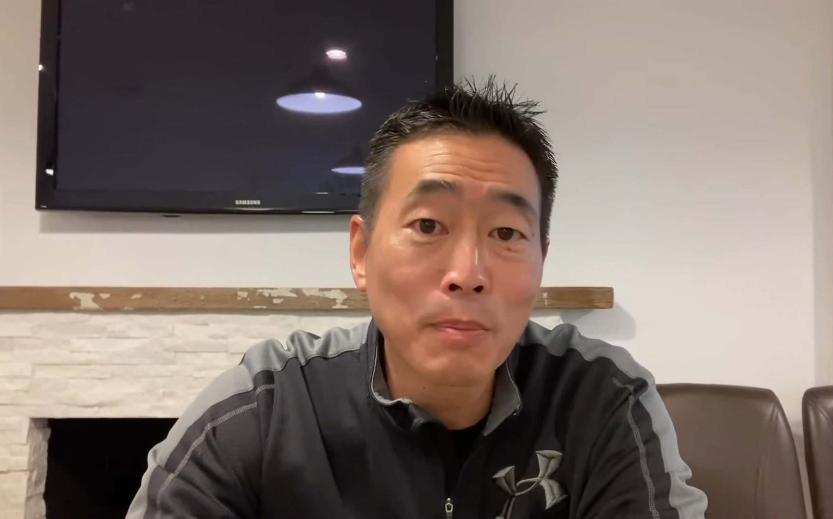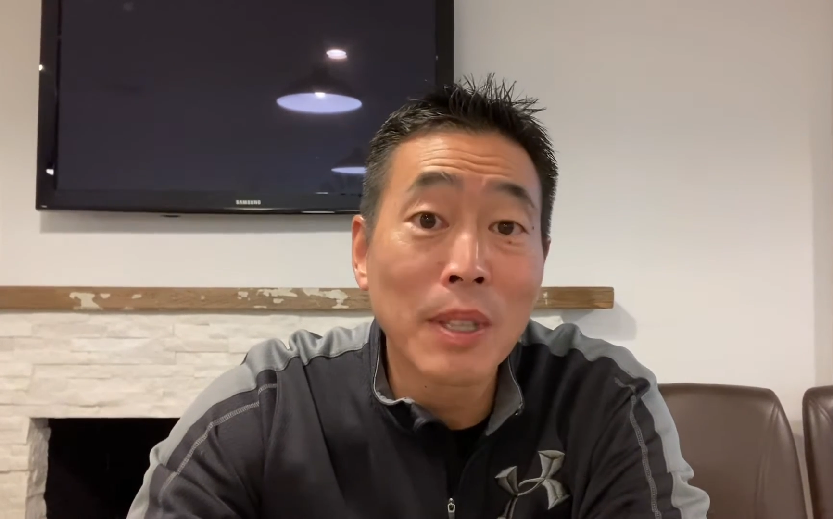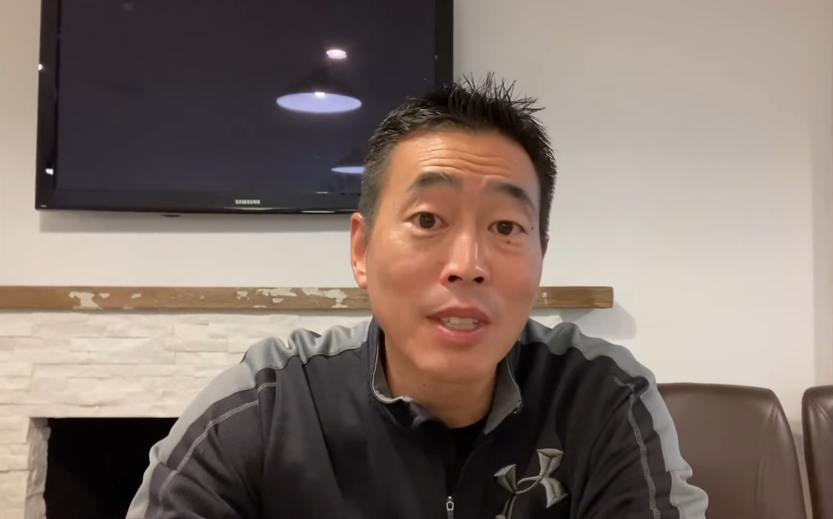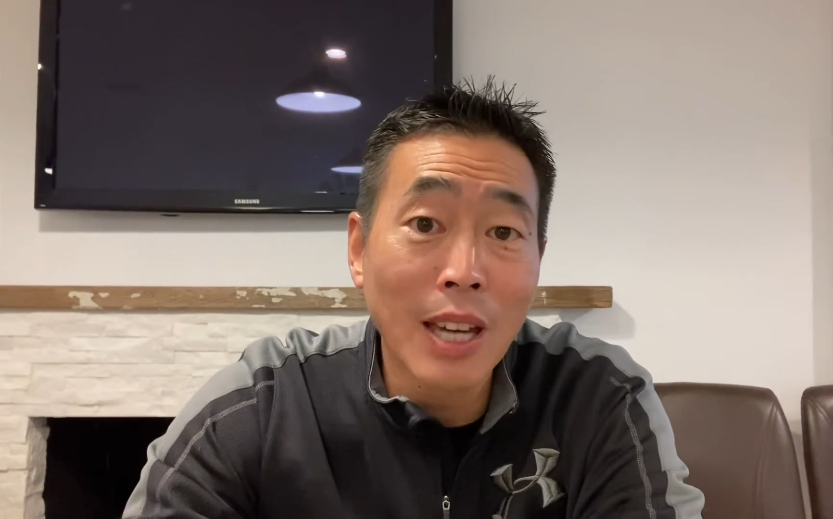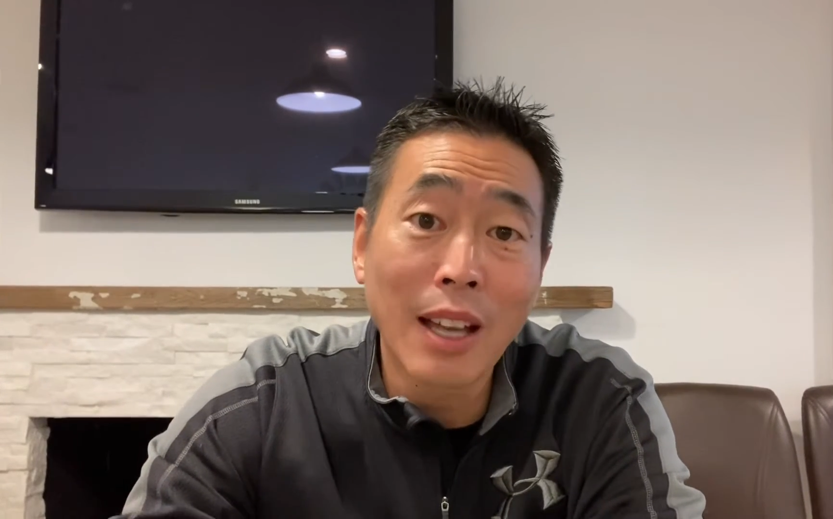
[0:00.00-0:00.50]

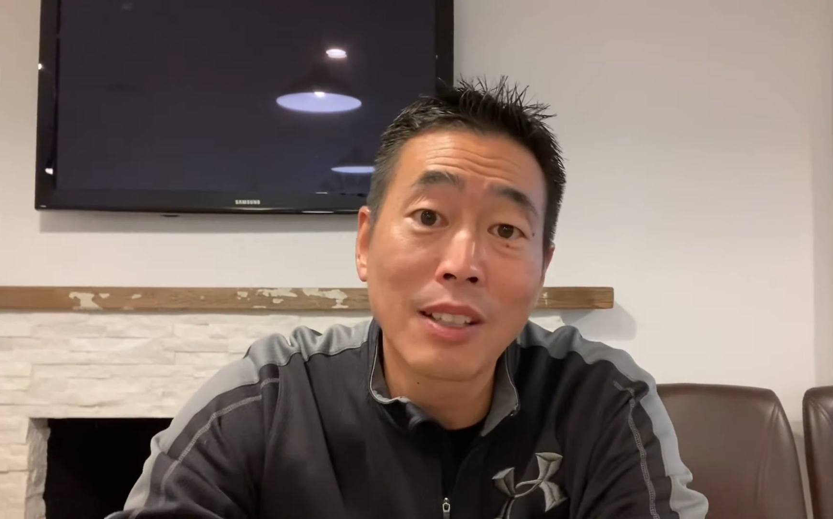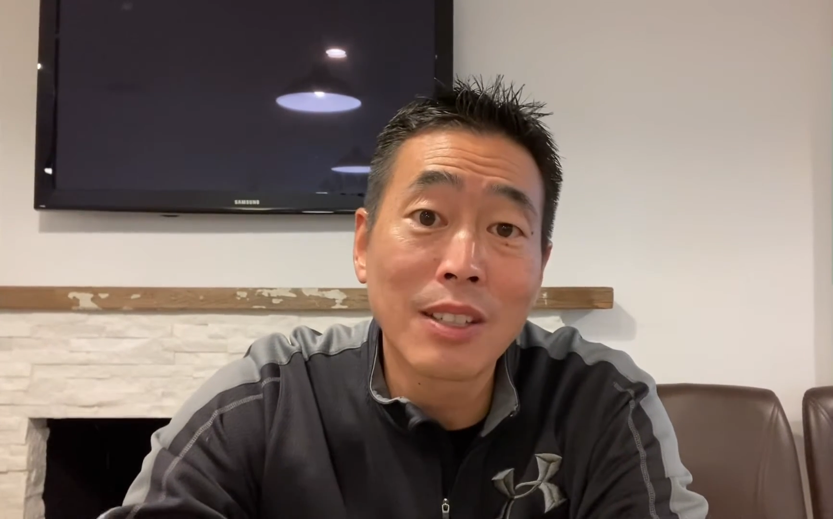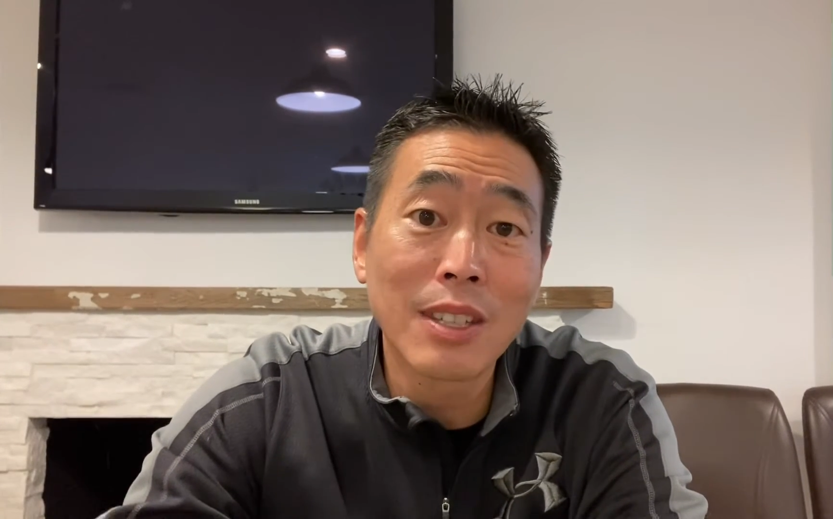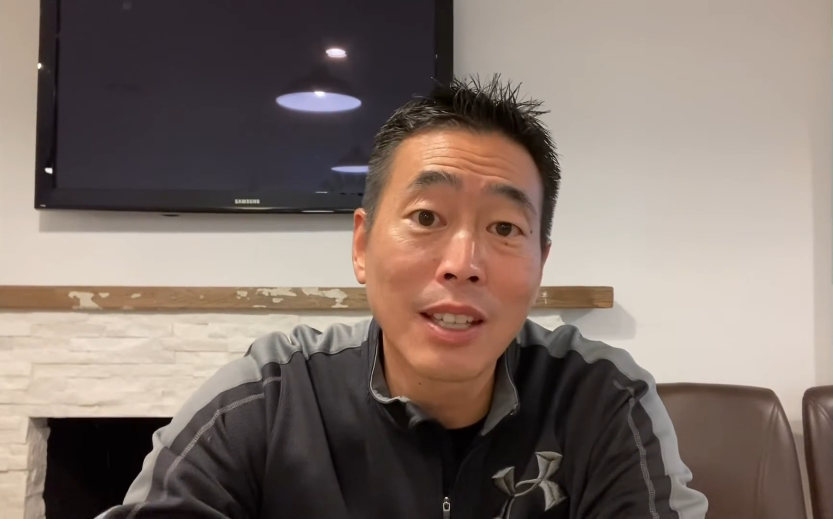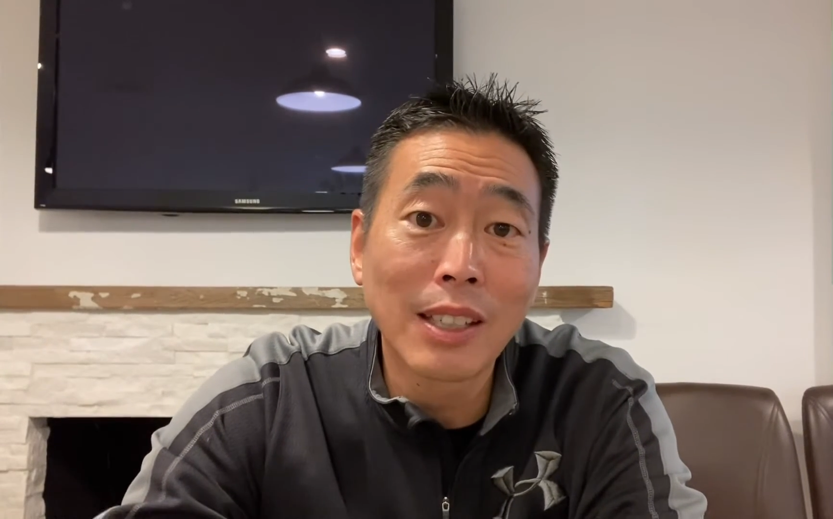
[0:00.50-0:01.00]
been
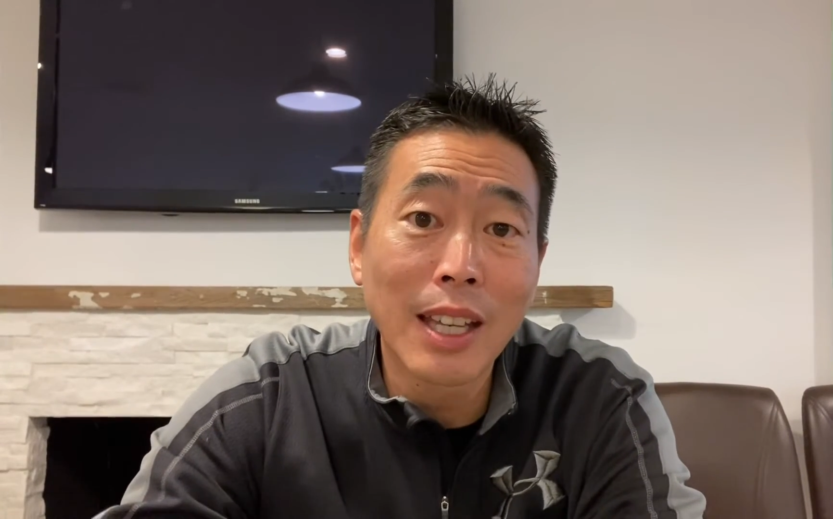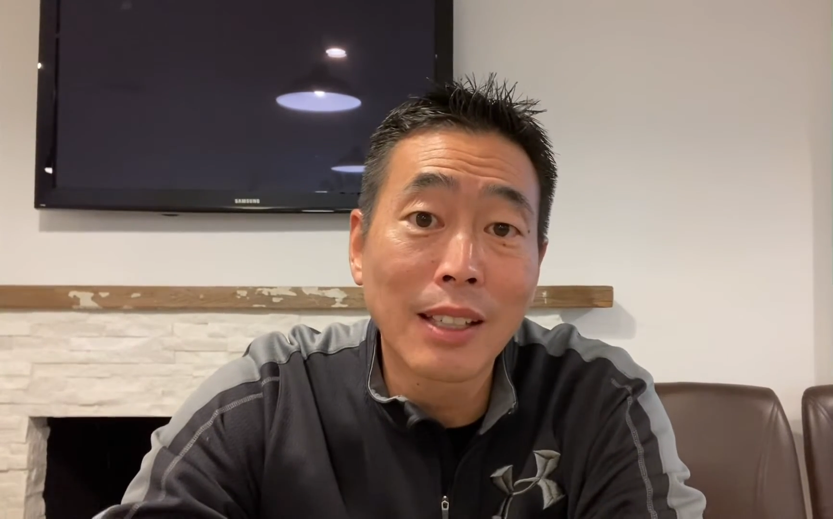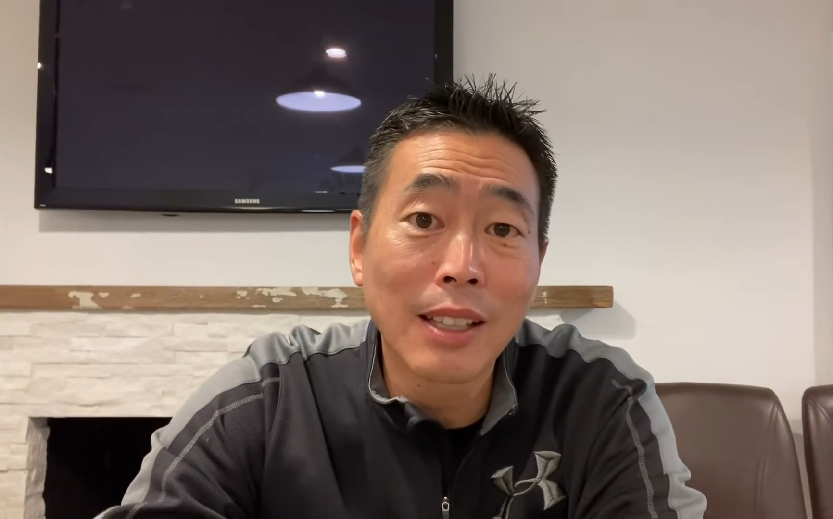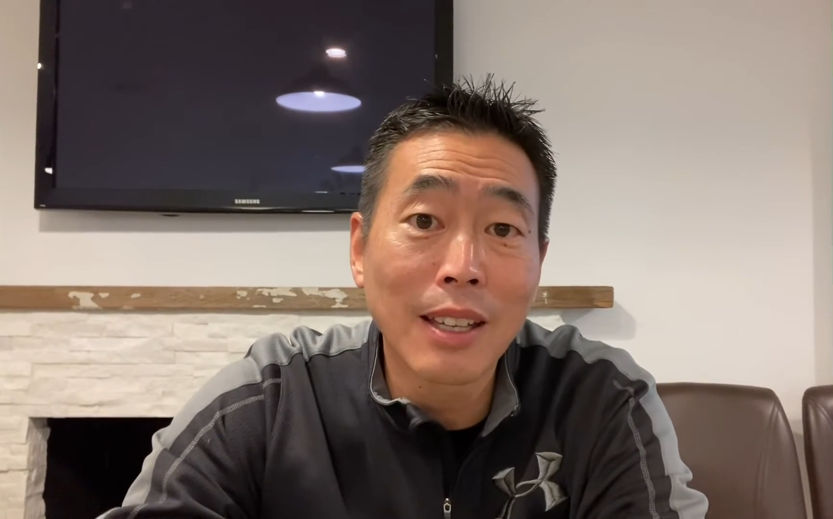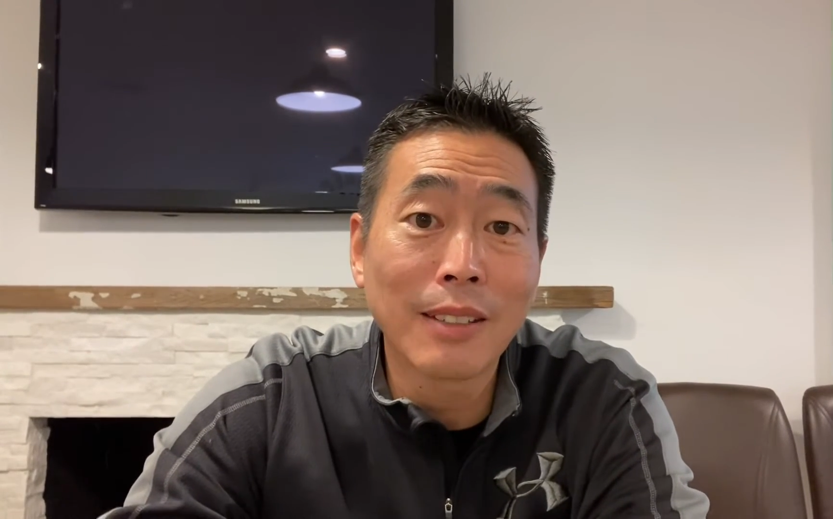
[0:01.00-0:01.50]
challenging
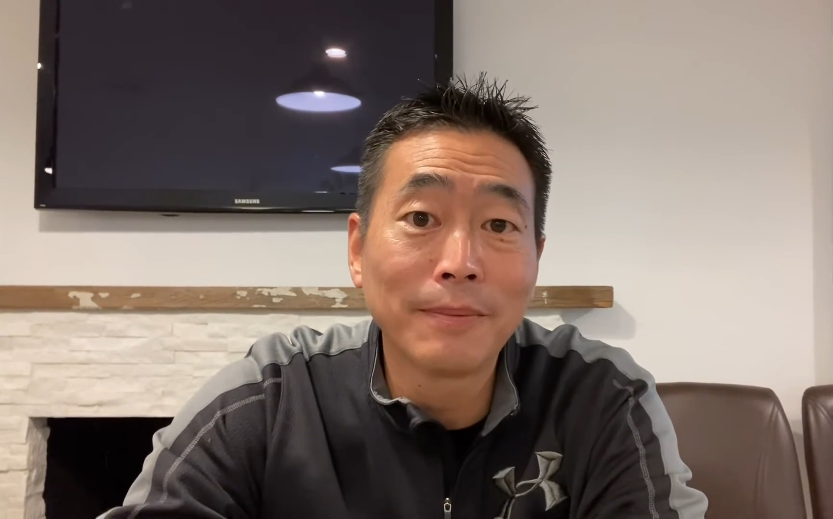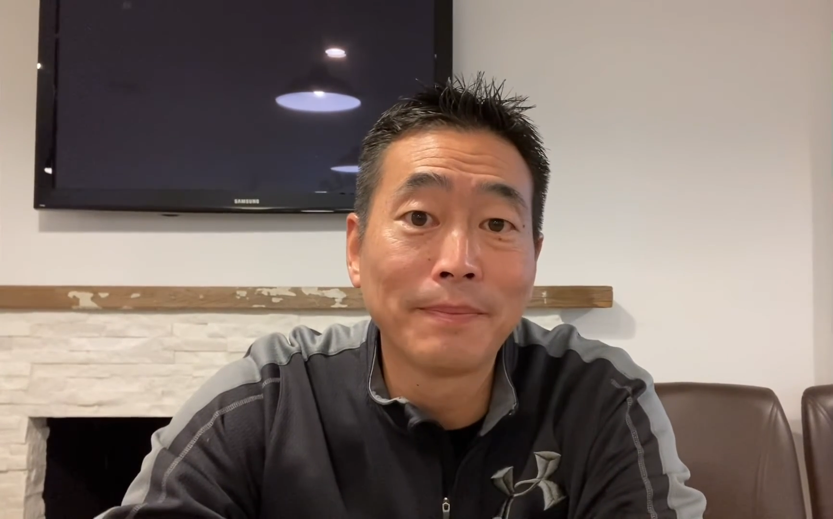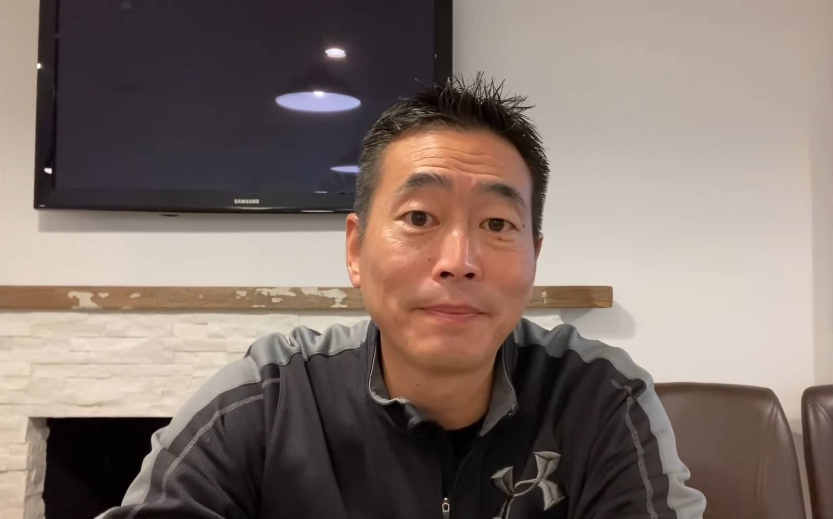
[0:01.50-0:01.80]
lately?